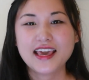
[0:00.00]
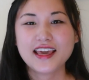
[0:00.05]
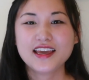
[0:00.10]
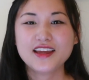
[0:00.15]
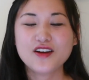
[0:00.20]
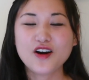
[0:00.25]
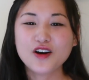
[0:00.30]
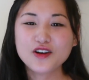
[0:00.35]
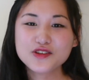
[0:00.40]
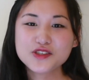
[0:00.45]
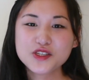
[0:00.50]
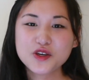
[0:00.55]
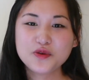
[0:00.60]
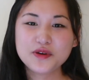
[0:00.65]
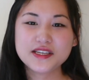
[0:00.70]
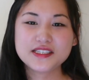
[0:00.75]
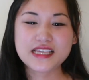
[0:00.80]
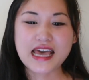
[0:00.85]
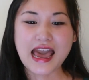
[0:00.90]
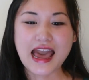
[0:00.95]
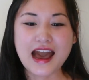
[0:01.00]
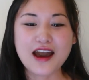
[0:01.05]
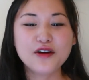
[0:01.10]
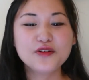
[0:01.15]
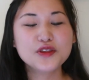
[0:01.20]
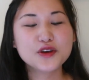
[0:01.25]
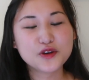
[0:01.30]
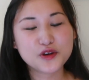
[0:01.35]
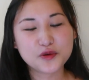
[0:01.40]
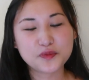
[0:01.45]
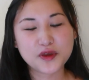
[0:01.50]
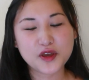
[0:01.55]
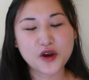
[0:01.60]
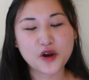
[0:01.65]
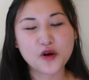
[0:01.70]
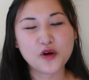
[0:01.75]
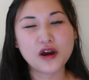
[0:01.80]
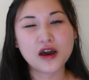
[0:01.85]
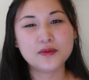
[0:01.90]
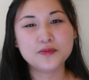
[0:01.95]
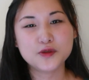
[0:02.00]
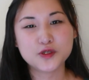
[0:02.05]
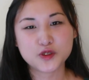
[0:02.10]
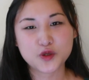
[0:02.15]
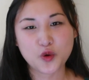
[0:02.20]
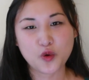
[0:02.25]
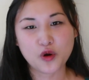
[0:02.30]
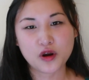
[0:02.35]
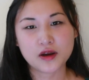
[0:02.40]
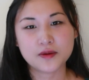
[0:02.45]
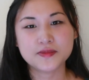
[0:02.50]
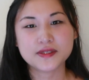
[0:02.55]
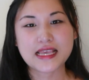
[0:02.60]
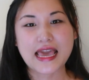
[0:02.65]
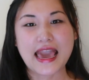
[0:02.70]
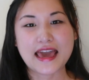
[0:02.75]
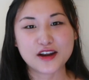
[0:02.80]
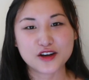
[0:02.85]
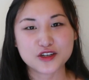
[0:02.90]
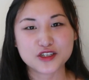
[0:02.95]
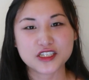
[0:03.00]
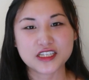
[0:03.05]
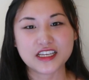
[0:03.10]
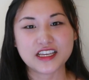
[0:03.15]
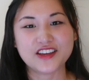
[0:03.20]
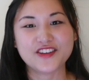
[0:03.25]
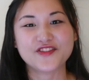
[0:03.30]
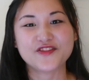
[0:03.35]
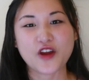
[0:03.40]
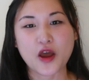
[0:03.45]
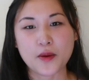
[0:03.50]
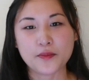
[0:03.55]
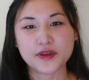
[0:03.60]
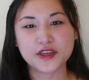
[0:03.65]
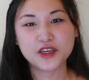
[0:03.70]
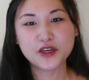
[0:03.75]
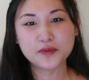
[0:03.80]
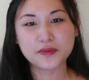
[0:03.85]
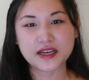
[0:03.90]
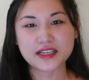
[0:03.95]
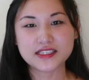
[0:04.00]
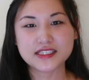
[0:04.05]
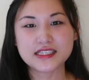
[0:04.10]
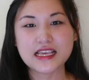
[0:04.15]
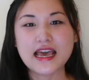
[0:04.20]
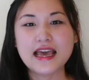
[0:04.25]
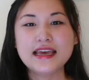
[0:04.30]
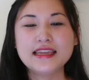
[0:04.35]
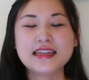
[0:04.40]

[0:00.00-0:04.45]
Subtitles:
It also is how the Gumiho absorbs energy from humans.